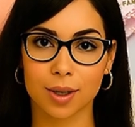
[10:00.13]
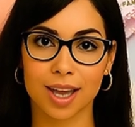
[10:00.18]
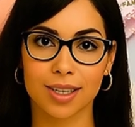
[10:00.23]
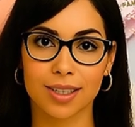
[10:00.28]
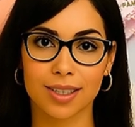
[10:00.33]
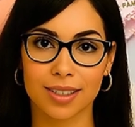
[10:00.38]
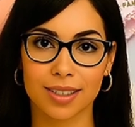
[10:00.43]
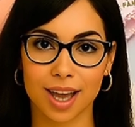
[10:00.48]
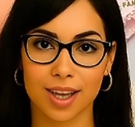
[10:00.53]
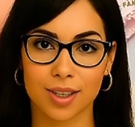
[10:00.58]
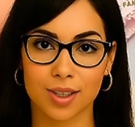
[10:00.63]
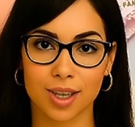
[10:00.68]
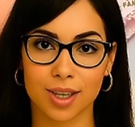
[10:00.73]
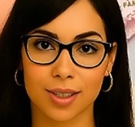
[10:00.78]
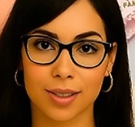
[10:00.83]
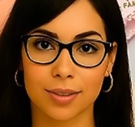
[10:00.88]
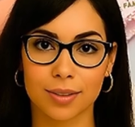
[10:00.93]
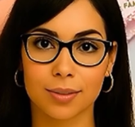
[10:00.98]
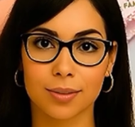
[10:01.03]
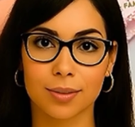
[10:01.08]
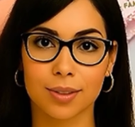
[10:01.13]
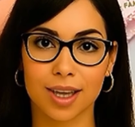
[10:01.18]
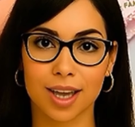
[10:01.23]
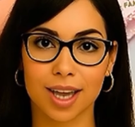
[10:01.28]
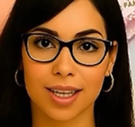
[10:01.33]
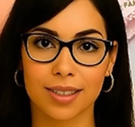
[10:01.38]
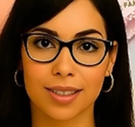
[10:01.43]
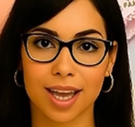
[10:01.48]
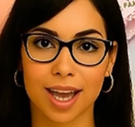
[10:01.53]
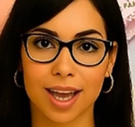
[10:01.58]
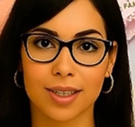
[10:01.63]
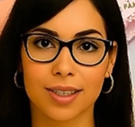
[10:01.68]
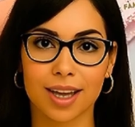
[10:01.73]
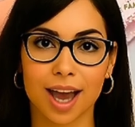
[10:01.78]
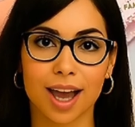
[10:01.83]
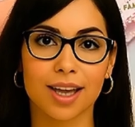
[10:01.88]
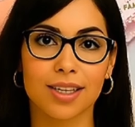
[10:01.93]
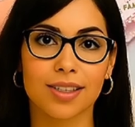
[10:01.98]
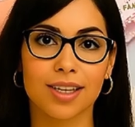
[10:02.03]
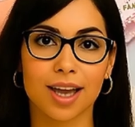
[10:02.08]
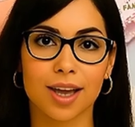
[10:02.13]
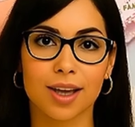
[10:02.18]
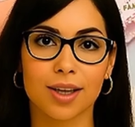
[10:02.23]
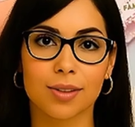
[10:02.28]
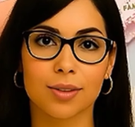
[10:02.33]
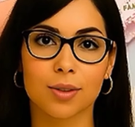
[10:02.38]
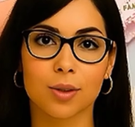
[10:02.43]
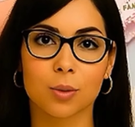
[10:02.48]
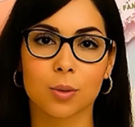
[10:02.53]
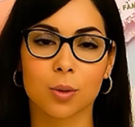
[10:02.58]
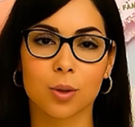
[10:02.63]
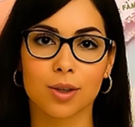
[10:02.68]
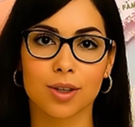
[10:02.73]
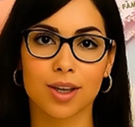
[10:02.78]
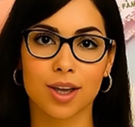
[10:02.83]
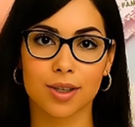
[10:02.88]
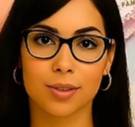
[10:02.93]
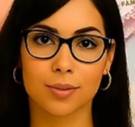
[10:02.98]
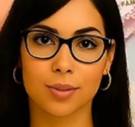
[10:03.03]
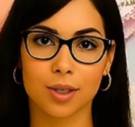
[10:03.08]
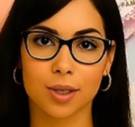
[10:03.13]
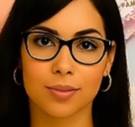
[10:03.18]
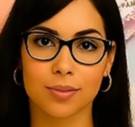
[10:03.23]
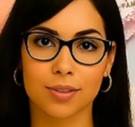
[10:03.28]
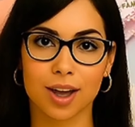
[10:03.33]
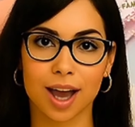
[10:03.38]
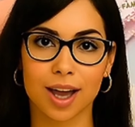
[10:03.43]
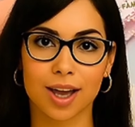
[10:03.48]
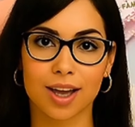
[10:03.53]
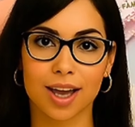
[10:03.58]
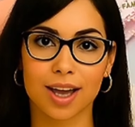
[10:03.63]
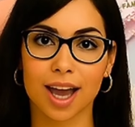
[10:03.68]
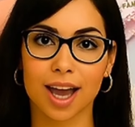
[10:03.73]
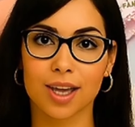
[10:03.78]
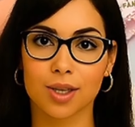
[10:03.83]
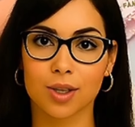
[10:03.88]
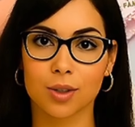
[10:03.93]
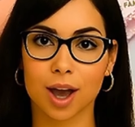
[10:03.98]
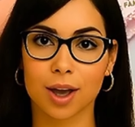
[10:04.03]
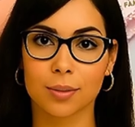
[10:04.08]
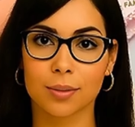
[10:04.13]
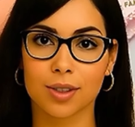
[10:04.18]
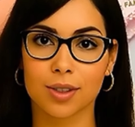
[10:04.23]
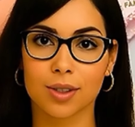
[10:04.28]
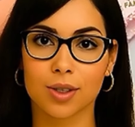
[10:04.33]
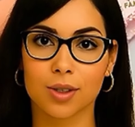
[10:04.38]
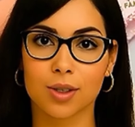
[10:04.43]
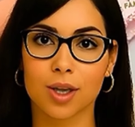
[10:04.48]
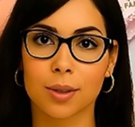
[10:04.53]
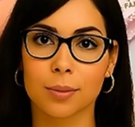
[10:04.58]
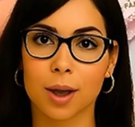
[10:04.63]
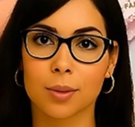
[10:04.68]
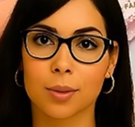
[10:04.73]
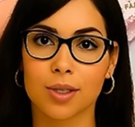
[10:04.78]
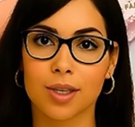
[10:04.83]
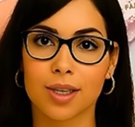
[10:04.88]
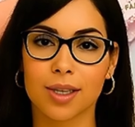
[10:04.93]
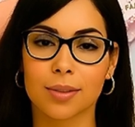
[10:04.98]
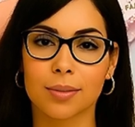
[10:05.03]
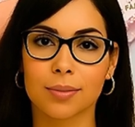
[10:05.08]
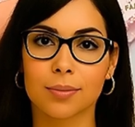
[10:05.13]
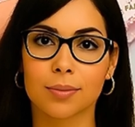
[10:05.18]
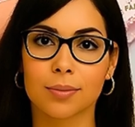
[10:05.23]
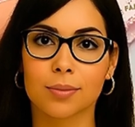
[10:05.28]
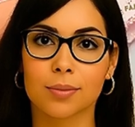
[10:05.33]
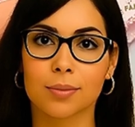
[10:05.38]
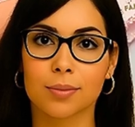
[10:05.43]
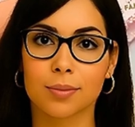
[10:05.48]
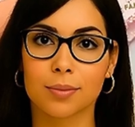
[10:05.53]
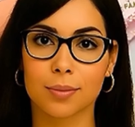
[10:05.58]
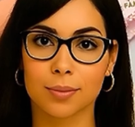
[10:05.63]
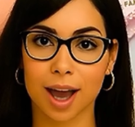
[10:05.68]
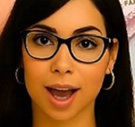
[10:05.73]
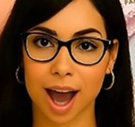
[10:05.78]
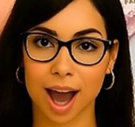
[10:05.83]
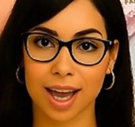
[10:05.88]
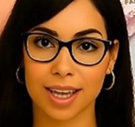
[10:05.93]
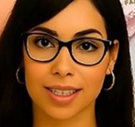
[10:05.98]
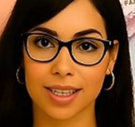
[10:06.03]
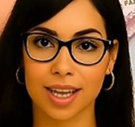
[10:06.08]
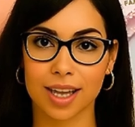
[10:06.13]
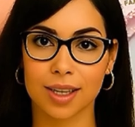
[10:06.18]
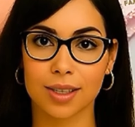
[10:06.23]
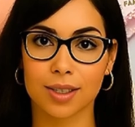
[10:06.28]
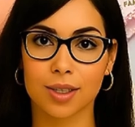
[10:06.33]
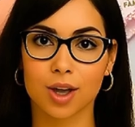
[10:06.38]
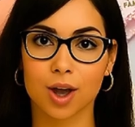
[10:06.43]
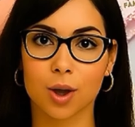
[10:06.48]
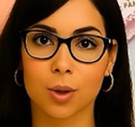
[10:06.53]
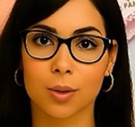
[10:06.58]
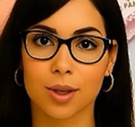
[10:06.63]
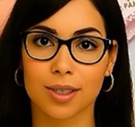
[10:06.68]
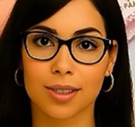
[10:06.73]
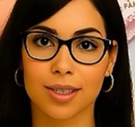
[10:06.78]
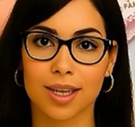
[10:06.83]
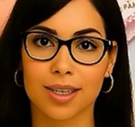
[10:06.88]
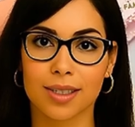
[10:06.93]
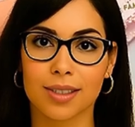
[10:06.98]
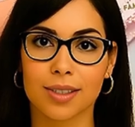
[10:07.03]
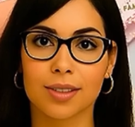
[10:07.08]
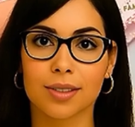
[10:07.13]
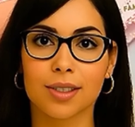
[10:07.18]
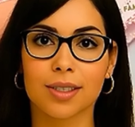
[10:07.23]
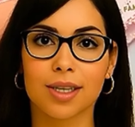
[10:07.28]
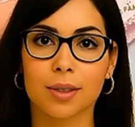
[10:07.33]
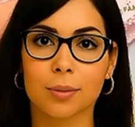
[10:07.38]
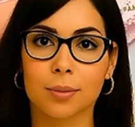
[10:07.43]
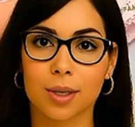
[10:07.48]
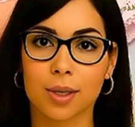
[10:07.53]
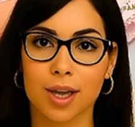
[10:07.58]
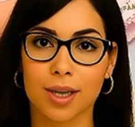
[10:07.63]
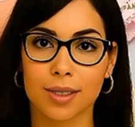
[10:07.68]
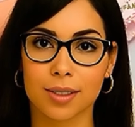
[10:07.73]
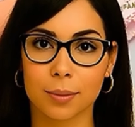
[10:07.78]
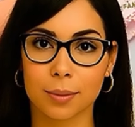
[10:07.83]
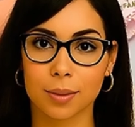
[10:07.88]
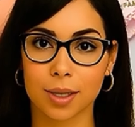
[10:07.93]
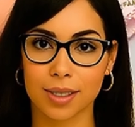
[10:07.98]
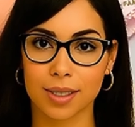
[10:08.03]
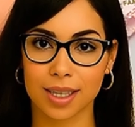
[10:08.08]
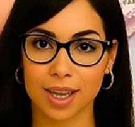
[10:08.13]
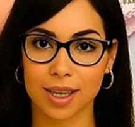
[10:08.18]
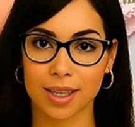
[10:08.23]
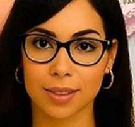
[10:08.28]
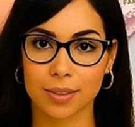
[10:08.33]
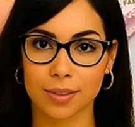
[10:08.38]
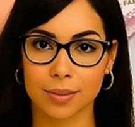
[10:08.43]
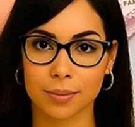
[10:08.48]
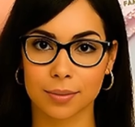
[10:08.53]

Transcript: hesitation. He takes Isaac, wood for the fire, and travels to the mountain. Isaac notices something's missing.